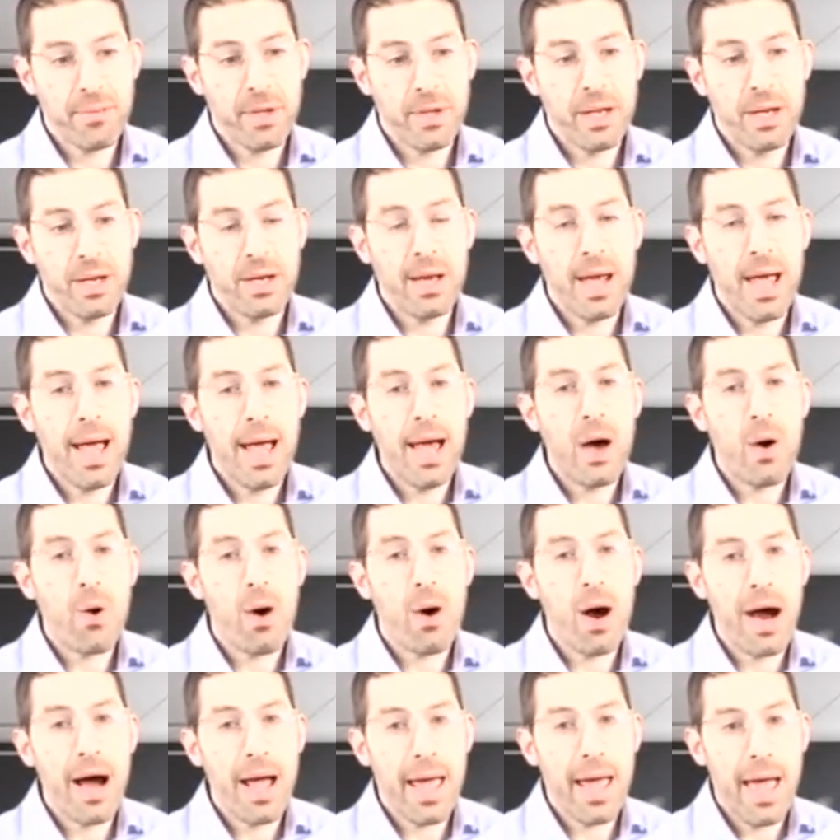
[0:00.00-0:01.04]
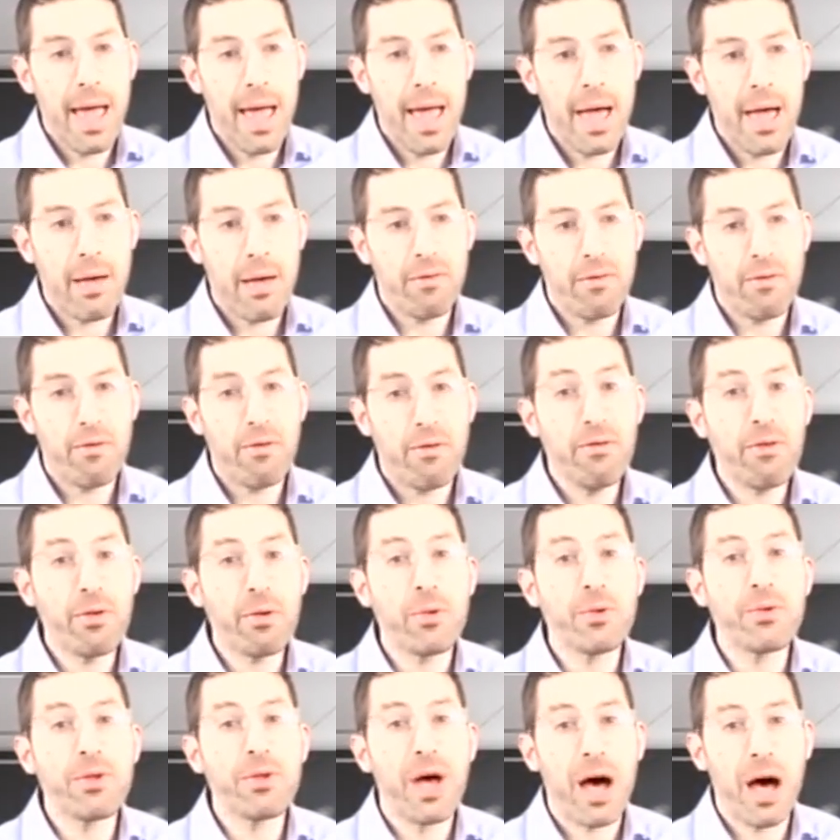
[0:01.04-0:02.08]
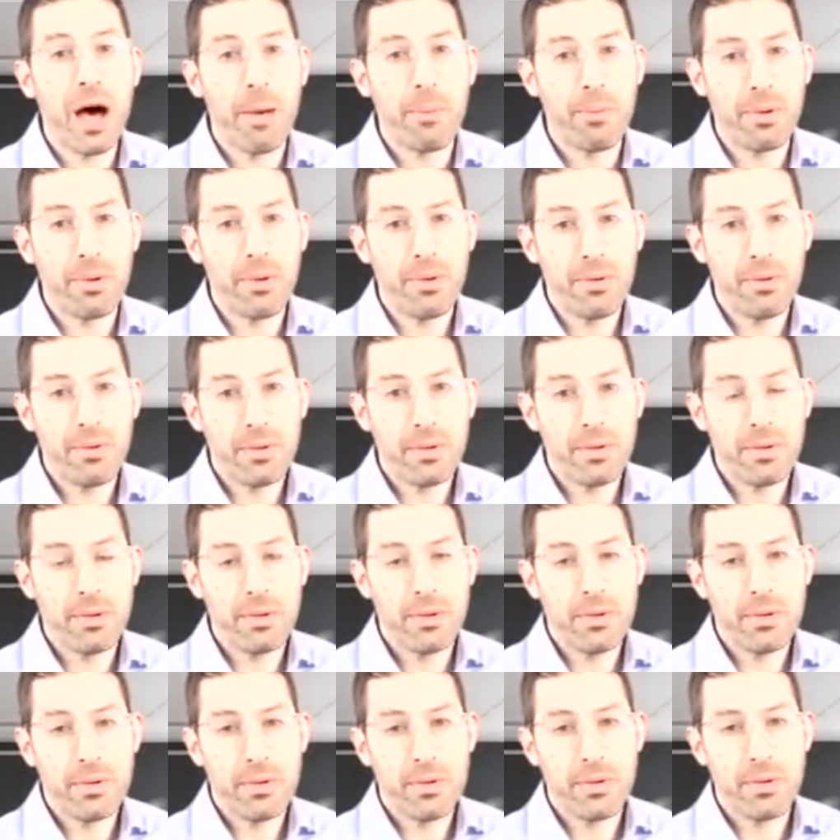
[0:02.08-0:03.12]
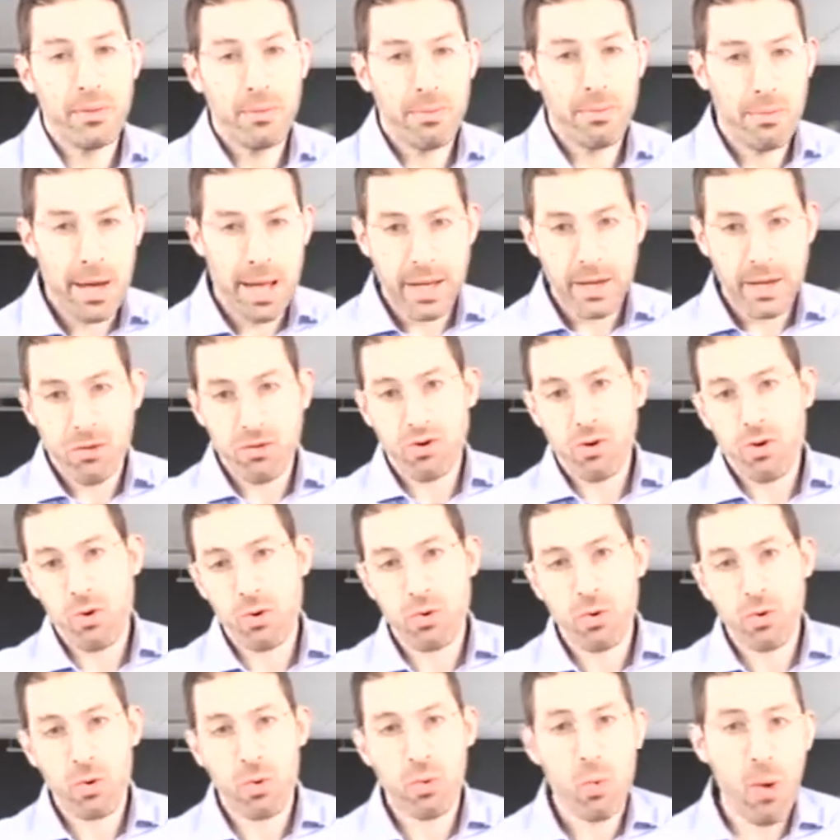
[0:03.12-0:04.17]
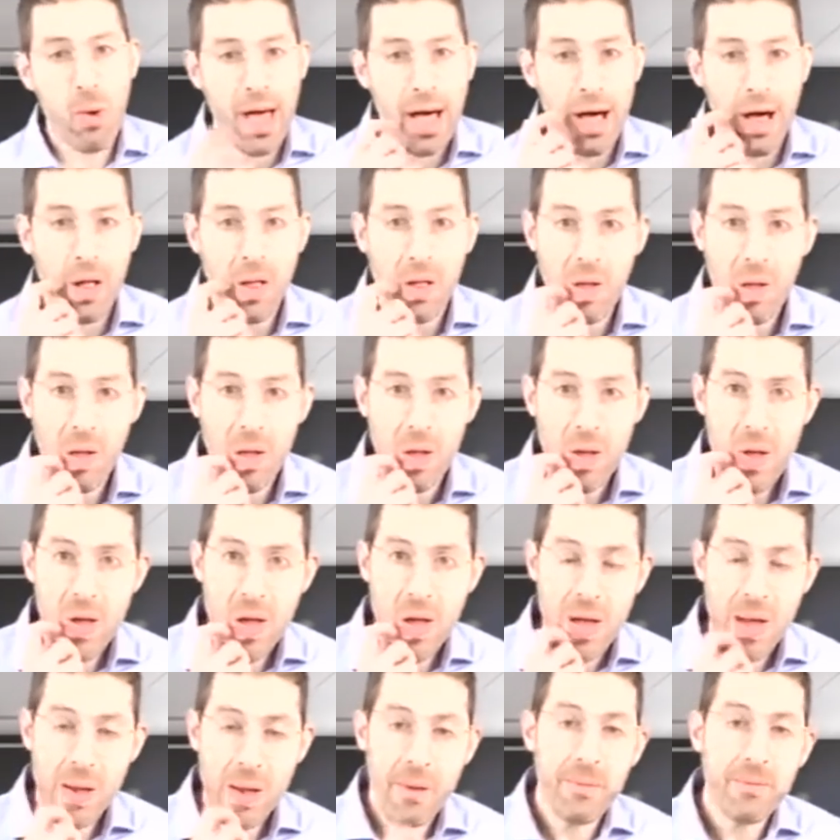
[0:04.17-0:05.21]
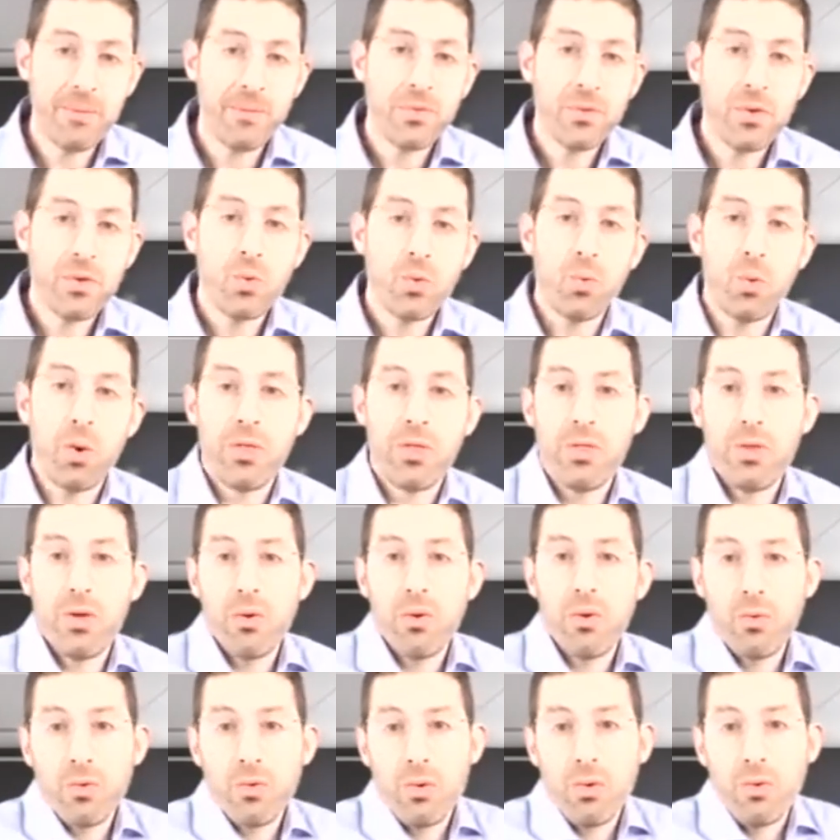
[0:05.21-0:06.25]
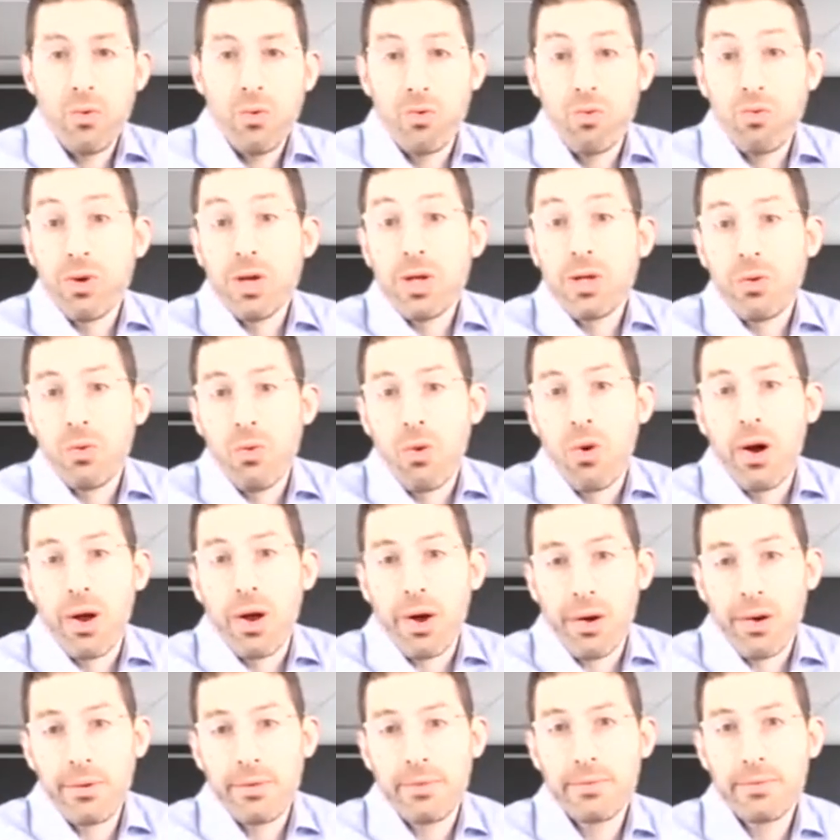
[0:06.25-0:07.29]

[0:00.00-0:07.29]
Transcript: now I have filled up my internal well with real water.